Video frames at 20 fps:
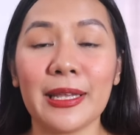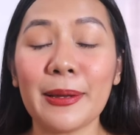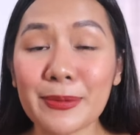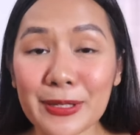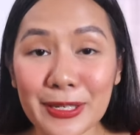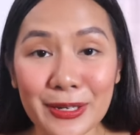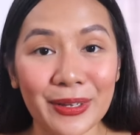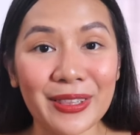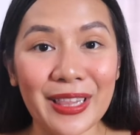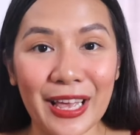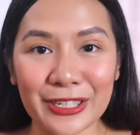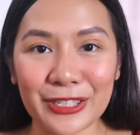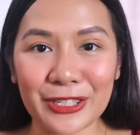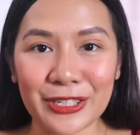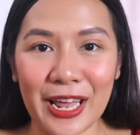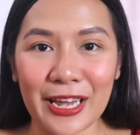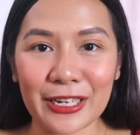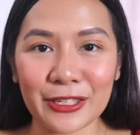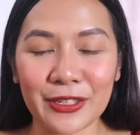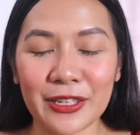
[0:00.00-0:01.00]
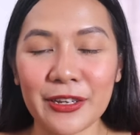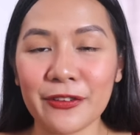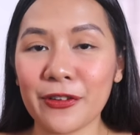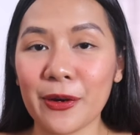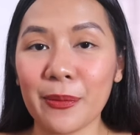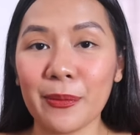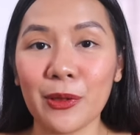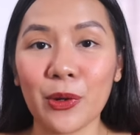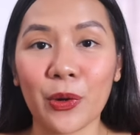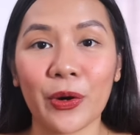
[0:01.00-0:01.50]
lipstick collection actually,
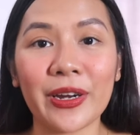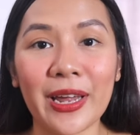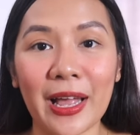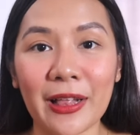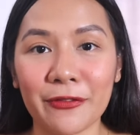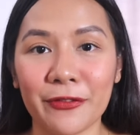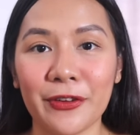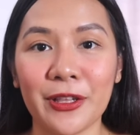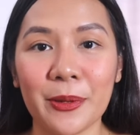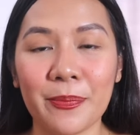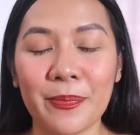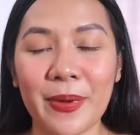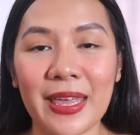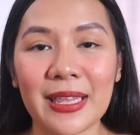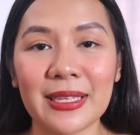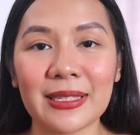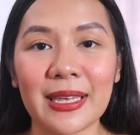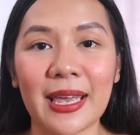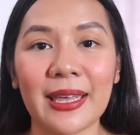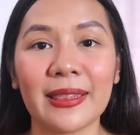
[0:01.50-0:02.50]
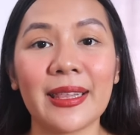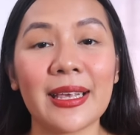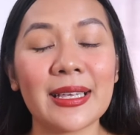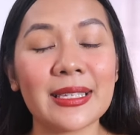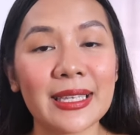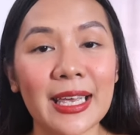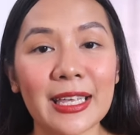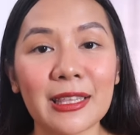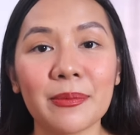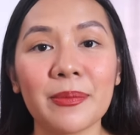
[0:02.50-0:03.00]
from L'Oreal Philippines, and they
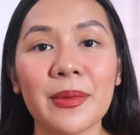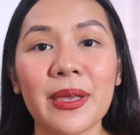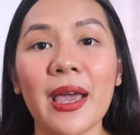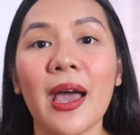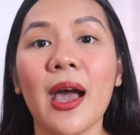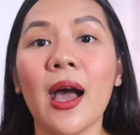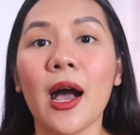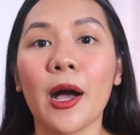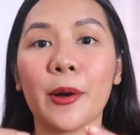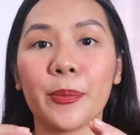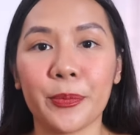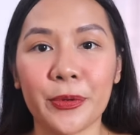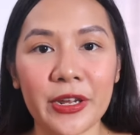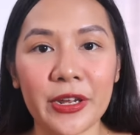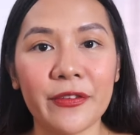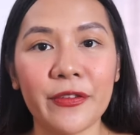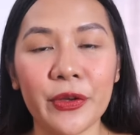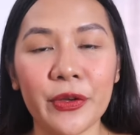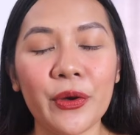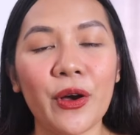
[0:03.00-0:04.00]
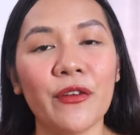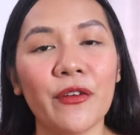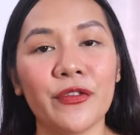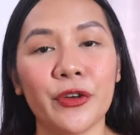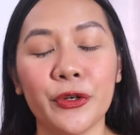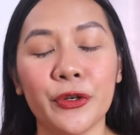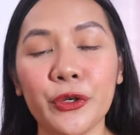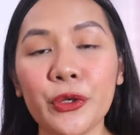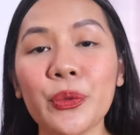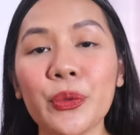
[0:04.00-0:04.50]
sent me a preview of
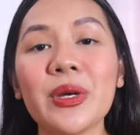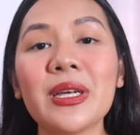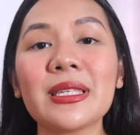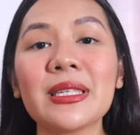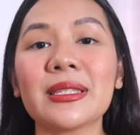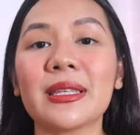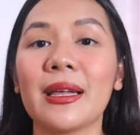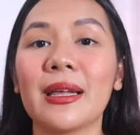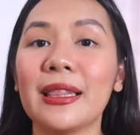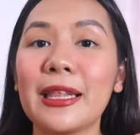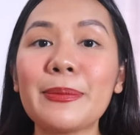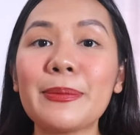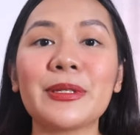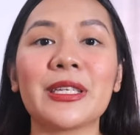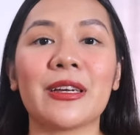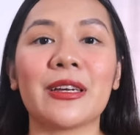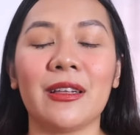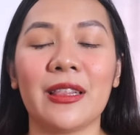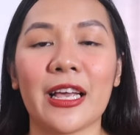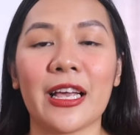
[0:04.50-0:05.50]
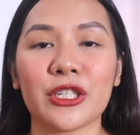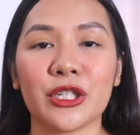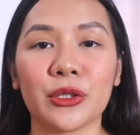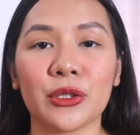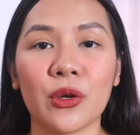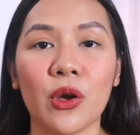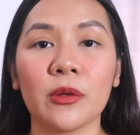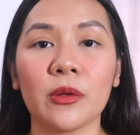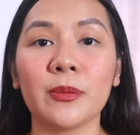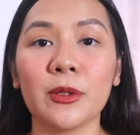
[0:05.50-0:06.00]
their newest lipstick collection
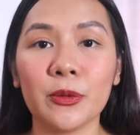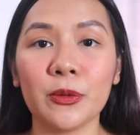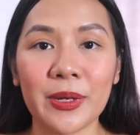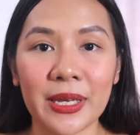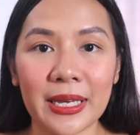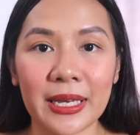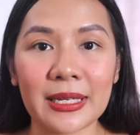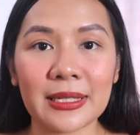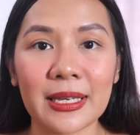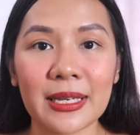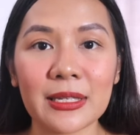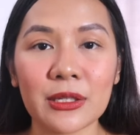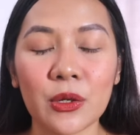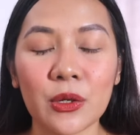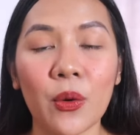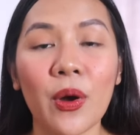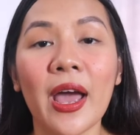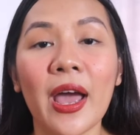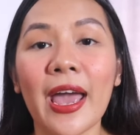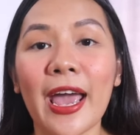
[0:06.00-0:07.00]
called Blooming Kisses. So,